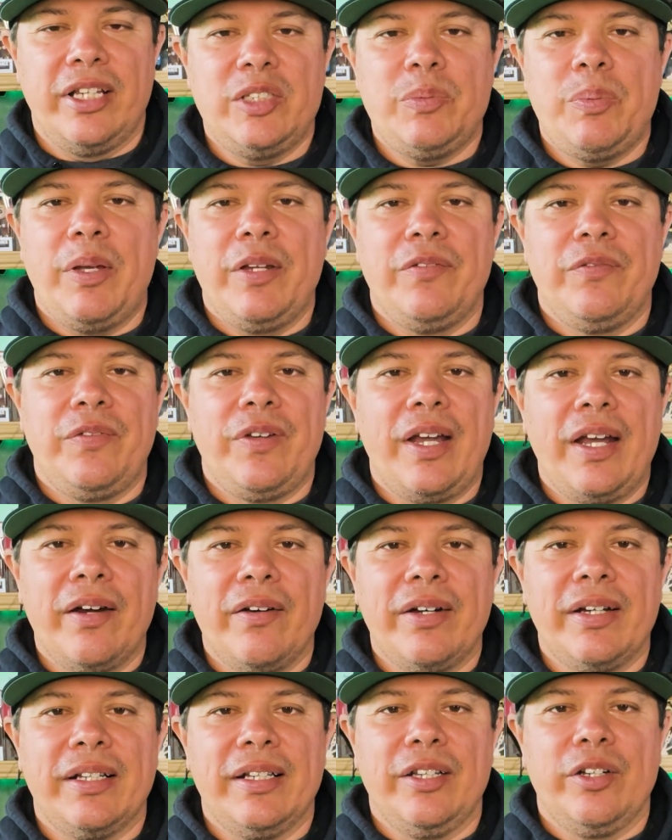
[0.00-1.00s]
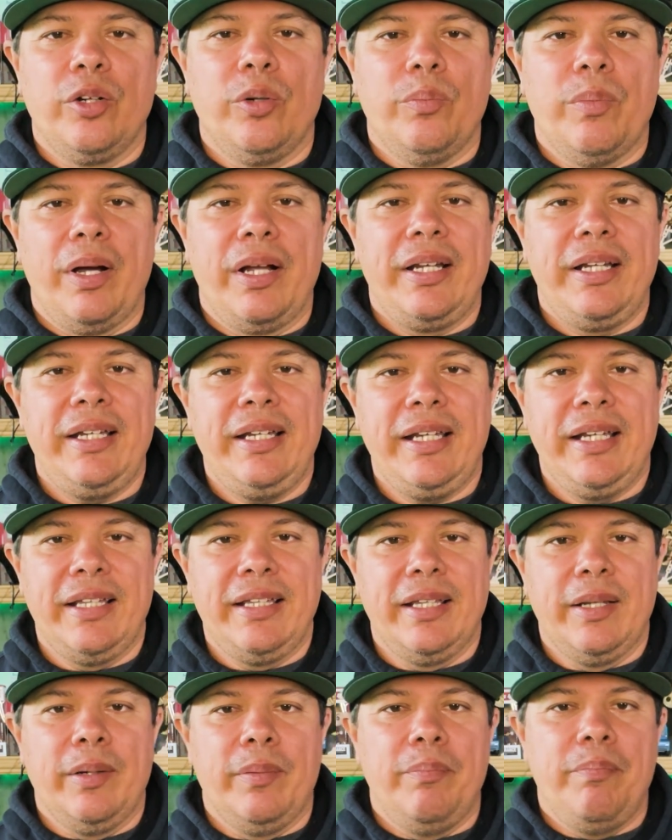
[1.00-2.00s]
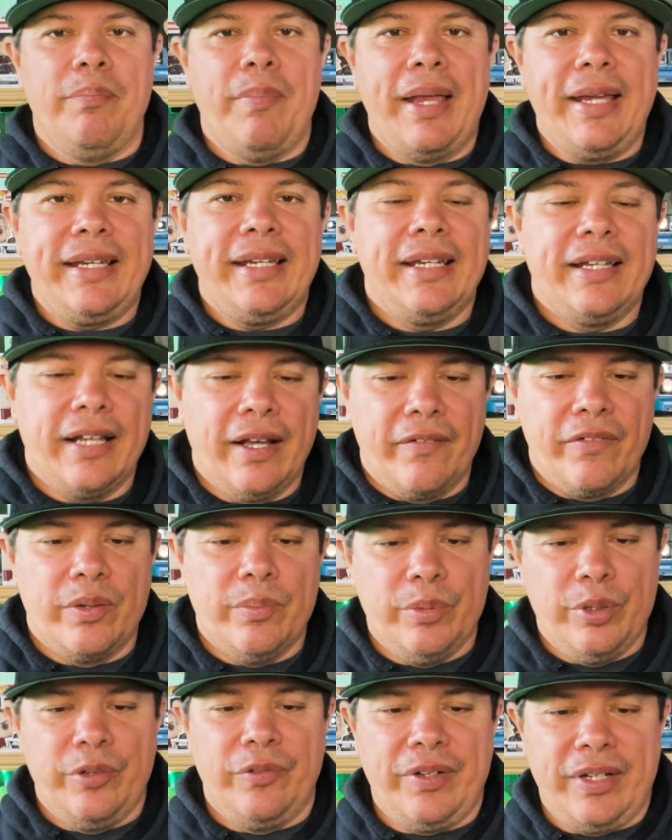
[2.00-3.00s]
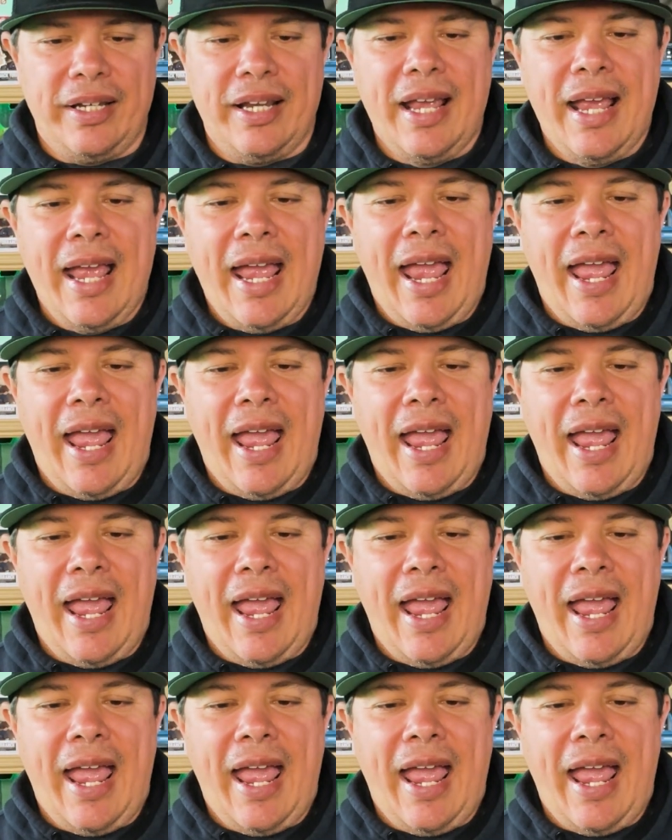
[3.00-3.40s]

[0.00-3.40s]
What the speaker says: spent very little money in the making of the movie.